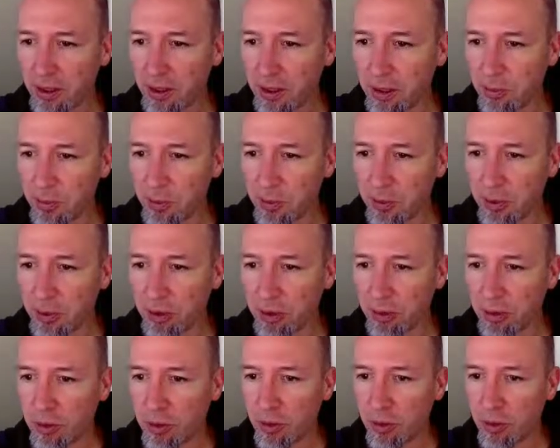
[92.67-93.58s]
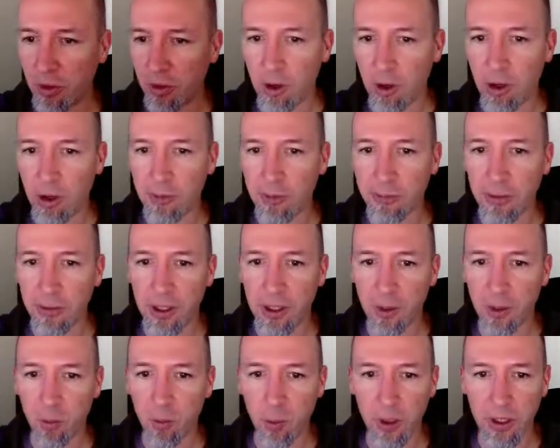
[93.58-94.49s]
I'm going to turn off
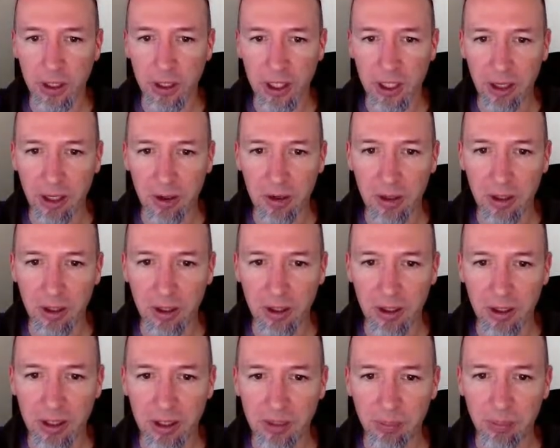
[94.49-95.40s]
layer 1, and now you can